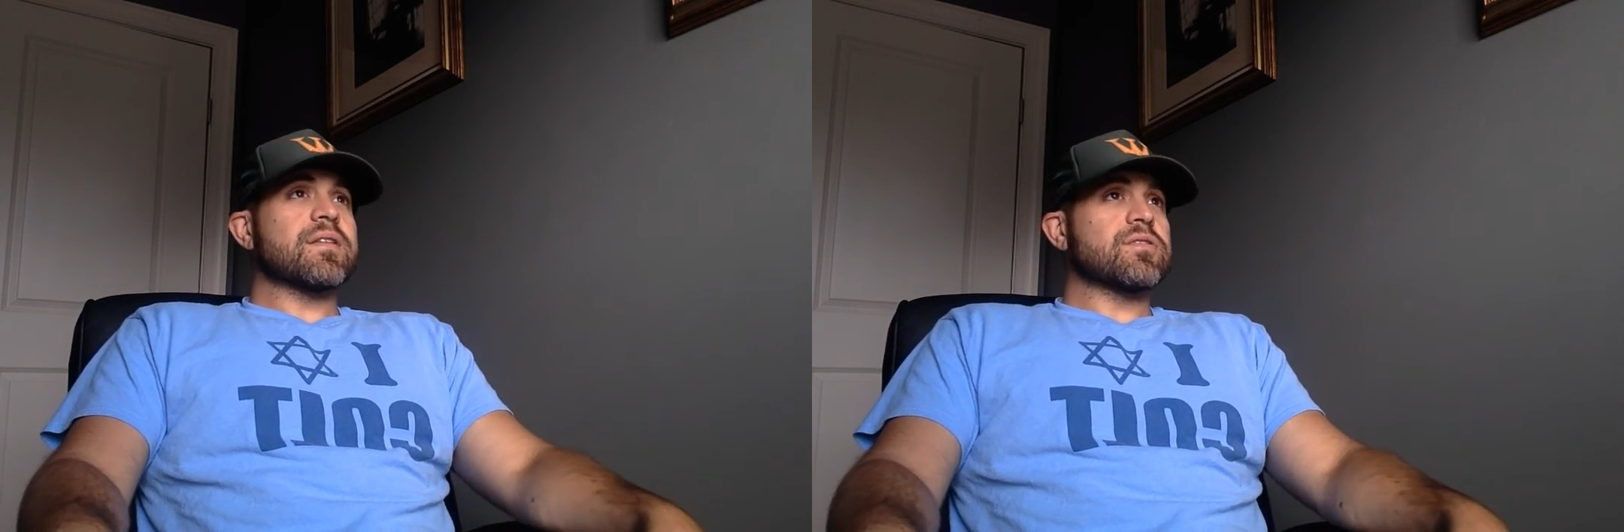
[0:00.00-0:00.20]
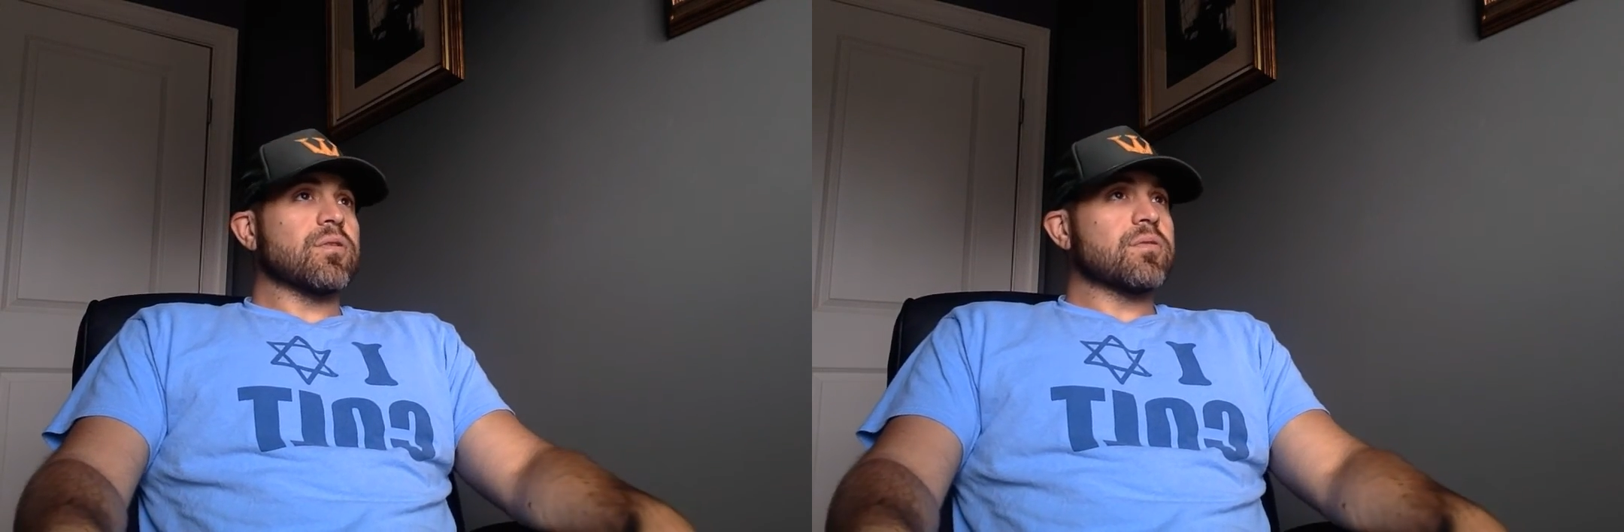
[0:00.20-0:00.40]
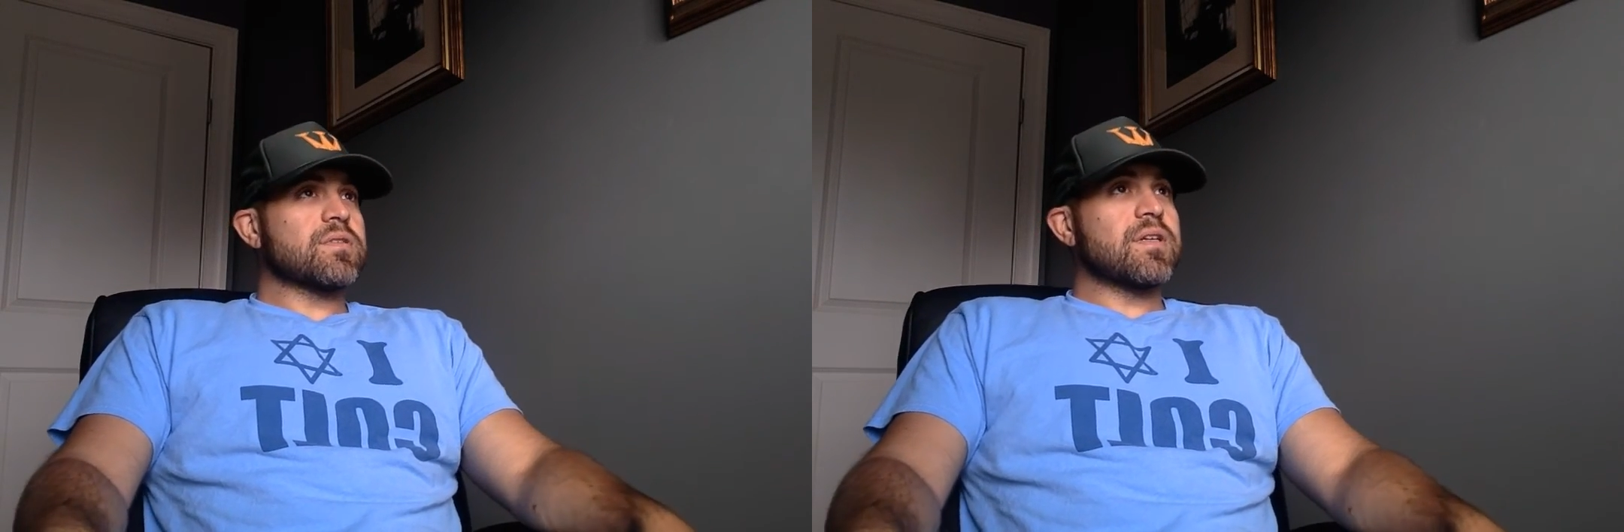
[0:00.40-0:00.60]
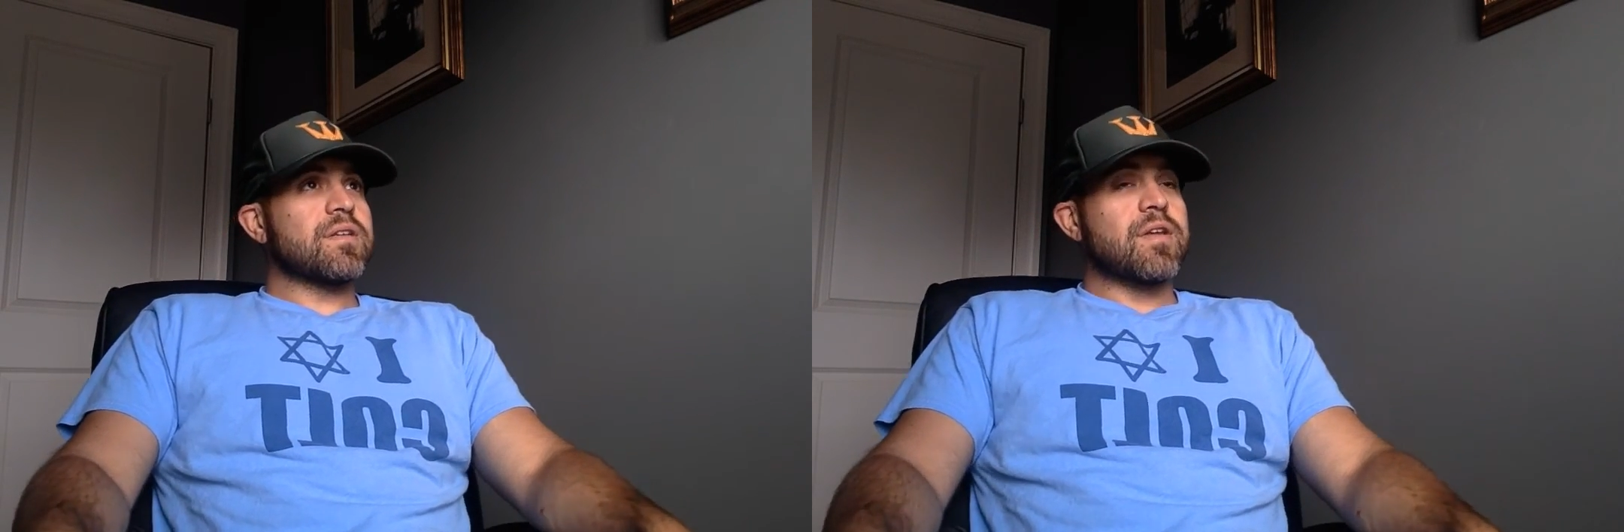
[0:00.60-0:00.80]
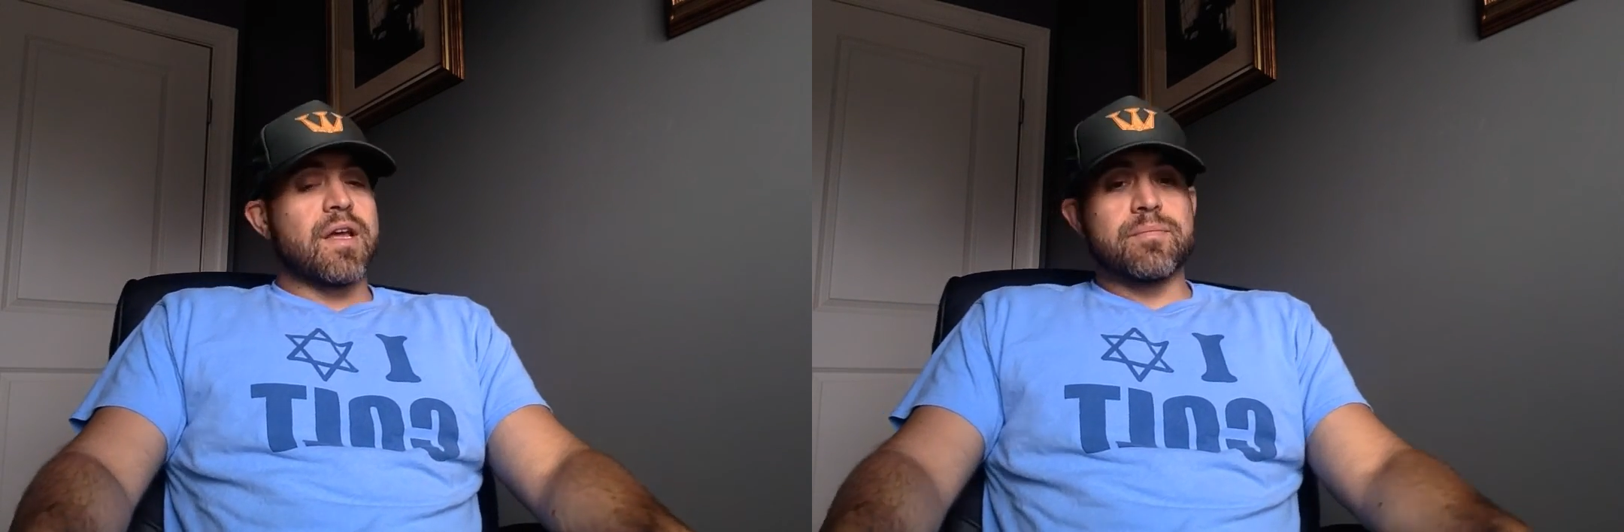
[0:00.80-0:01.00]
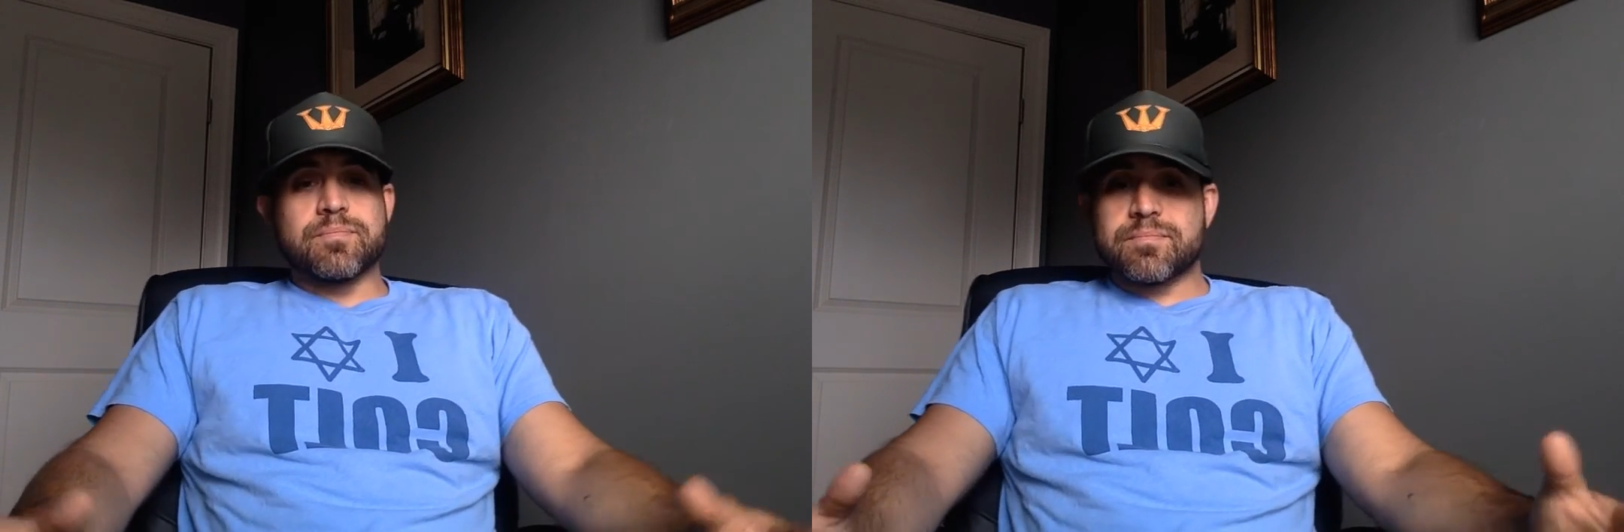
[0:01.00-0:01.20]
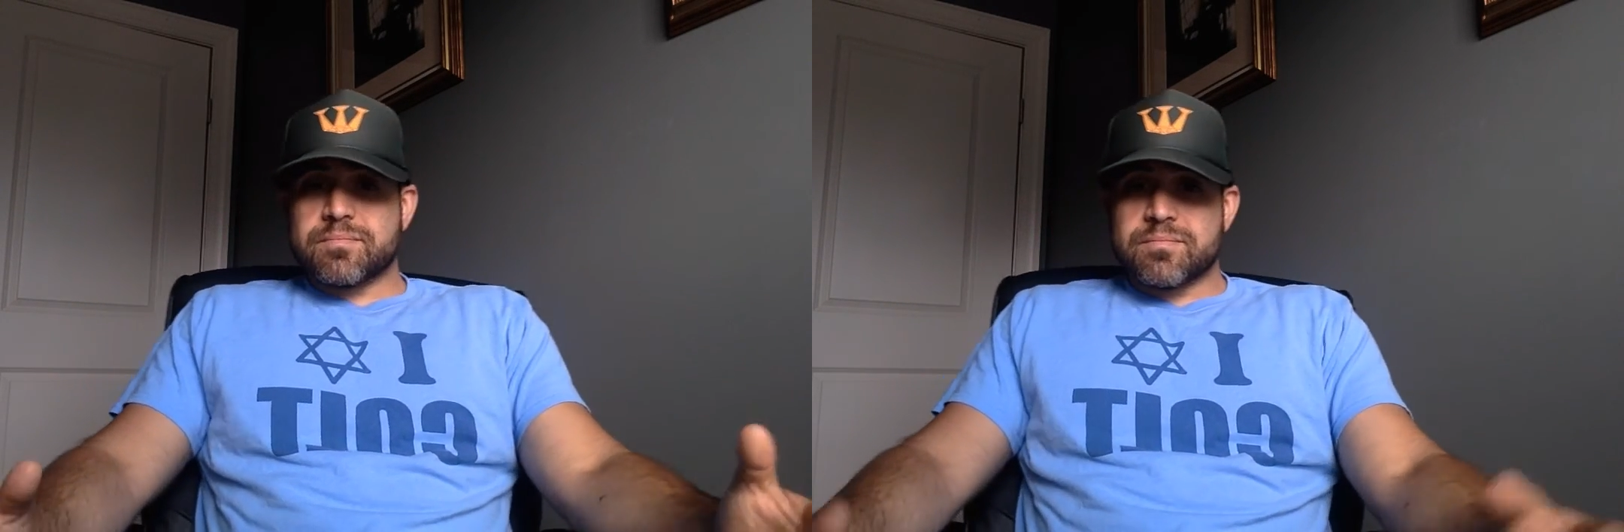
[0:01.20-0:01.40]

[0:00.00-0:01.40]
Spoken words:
insulted, and